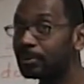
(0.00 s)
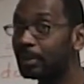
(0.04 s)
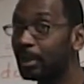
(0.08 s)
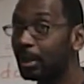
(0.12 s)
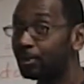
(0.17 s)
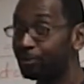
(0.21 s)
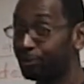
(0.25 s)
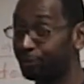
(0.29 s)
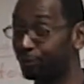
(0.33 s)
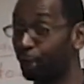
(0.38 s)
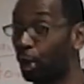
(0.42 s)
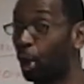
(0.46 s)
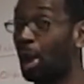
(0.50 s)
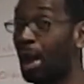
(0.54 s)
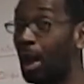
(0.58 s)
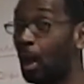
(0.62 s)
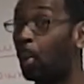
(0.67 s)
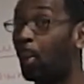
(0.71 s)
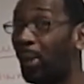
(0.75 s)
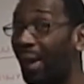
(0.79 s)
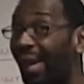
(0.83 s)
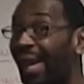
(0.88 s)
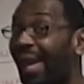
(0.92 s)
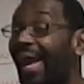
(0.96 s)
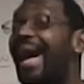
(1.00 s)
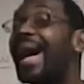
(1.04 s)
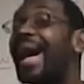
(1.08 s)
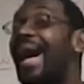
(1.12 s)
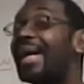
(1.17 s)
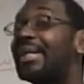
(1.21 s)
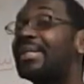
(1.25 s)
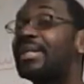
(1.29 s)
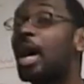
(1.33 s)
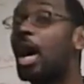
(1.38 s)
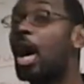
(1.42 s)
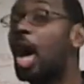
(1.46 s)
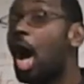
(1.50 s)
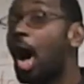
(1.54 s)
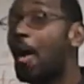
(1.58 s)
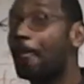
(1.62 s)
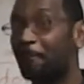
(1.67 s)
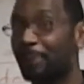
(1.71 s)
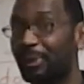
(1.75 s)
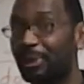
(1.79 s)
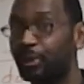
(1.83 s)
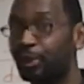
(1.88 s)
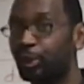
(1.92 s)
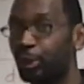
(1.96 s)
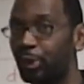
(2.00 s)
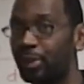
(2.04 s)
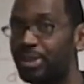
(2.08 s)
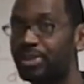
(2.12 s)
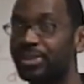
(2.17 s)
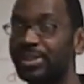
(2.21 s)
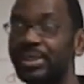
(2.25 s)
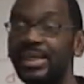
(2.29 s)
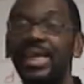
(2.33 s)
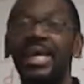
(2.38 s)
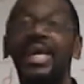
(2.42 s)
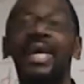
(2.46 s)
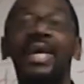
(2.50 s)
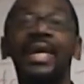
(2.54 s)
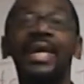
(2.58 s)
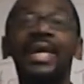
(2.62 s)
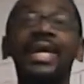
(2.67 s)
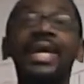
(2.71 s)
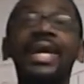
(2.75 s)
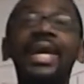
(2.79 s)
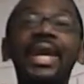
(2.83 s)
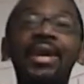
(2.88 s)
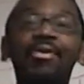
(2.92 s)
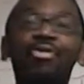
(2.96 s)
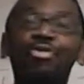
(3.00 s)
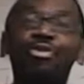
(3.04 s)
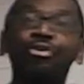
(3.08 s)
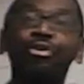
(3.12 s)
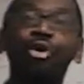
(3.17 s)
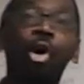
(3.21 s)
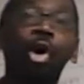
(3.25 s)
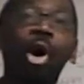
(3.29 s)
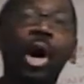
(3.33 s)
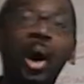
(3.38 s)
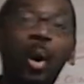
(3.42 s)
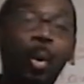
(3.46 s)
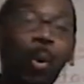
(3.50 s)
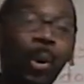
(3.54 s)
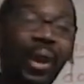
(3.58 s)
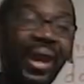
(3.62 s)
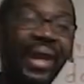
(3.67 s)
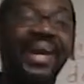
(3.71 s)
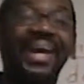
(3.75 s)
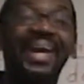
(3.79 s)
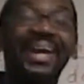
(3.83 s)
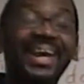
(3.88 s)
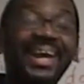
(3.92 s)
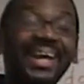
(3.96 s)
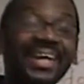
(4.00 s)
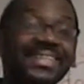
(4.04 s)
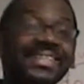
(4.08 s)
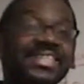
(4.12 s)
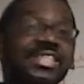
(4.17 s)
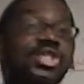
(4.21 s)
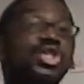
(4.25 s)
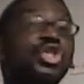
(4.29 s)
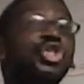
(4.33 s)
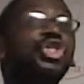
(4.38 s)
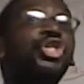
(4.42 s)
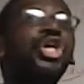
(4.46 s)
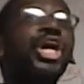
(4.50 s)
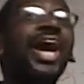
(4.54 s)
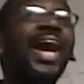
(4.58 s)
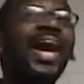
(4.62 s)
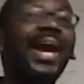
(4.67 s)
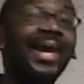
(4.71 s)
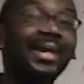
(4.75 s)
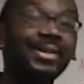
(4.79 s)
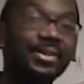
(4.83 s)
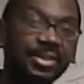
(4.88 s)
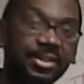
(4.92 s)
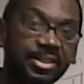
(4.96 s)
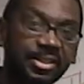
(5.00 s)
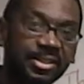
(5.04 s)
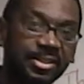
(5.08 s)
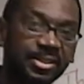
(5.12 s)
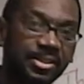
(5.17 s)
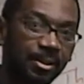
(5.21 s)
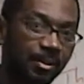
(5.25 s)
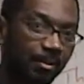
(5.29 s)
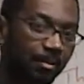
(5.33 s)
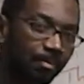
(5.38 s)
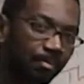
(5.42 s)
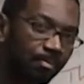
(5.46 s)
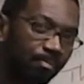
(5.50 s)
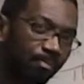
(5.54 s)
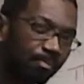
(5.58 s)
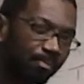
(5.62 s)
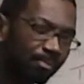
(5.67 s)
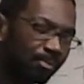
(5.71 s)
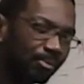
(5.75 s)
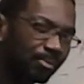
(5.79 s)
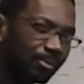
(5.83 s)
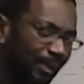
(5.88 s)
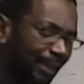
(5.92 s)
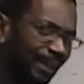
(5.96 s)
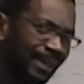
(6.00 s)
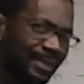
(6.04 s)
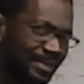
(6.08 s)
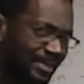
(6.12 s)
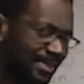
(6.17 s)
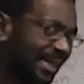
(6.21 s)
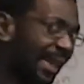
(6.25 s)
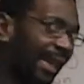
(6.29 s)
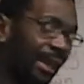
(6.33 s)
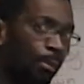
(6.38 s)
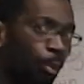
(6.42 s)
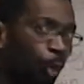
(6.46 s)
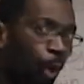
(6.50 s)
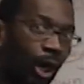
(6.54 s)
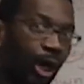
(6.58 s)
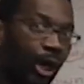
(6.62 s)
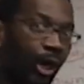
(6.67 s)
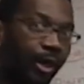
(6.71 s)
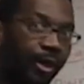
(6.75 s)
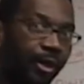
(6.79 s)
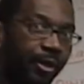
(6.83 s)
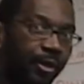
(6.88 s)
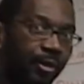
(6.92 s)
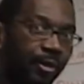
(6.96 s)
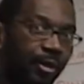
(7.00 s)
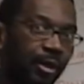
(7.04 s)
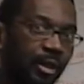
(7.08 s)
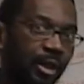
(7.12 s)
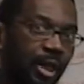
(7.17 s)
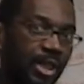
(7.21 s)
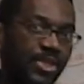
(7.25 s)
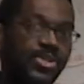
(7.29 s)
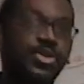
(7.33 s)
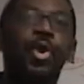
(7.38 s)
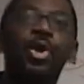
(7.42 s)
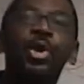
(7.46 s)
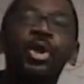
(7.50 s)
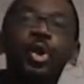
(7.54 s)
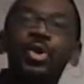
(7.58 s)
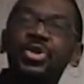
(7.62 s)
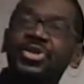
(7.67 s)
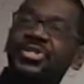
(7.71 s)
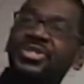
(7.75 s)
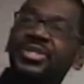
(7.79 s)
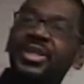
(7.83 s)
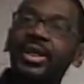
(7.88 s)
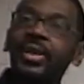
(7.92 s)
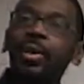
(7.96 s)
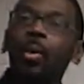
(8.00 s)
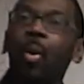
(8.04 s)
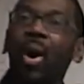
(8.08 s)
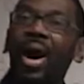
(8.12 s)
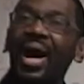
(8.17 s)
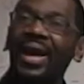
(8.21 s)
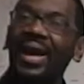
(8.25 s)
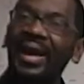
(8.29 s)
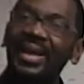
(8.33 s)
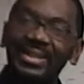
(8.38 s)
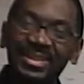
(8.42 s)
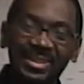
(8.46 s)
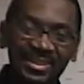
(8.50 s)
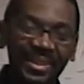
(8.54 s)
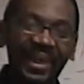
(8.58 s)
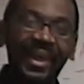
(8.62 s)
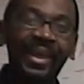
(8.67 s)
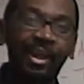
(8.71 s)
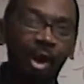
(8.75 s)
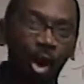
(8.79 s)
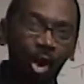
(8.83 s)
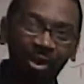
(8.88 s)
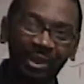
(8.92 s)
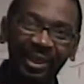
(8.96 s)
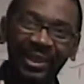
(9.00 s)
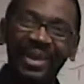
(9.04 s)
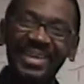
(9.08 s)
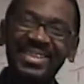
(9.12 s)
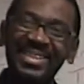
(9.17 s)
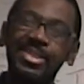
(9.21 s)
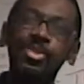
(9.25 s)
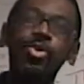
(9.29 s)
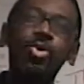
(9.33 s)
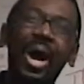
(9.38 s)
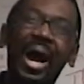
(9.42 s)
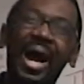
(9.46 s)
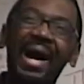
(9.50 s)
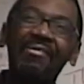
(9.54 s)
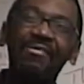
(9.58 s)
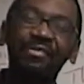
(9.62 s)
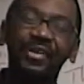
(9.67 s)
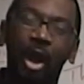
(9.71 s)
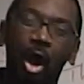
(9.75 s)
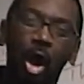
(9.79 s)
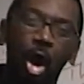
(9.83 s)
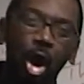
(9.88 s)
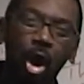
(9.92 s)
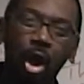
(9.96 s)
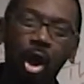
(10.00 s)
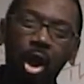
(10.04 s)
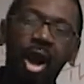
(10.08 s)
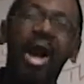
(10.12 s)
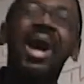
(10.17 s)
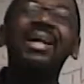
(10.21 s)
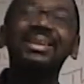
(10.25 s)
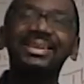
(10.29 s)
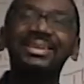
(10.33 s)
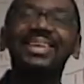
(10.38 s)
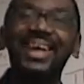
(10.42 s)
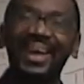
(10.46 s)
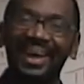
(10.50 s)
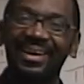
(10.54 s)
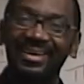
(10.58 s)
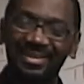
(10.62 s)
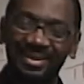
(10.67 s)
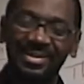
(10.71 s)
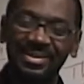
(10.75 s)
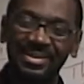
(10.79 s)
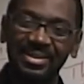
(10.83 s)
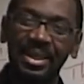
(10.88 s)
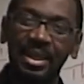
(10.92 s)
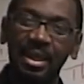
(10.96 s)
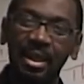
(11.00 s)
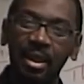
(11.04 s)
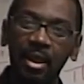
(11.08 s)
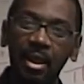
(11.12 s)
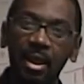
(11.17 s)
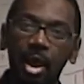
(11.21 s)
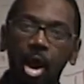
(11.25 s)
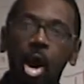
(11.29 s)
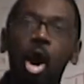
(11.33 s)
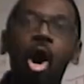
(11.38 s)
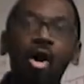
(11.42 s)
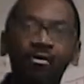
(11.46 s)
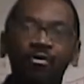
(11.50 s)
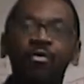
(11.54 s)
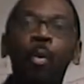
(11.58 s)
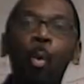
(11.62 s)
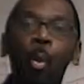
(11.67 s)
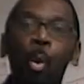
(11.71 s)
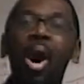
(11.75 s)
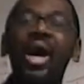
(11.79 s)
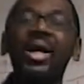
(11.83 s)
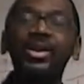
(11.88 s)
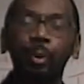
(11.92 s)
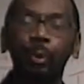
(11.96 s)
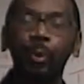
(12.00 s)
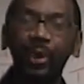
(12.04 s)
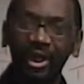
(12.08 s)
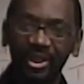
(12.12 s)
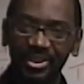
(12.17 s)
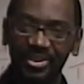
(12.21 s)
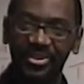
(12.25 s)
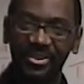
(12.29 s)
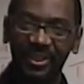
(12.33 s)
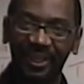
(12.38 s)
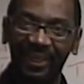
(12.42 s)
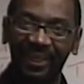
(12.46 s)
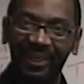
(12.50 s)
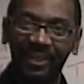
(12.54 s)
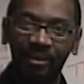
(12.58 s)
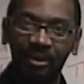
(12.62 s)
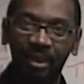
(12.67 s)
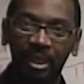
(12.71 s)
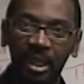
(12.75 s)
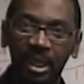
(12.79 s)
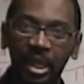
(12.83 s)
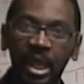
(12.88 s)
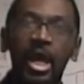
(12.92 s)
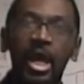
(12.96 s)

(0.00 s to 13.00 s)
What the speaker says: Throw away an opportunity. He threw away his chance. Same word. So you see why I said unless you have the context of what we're saying,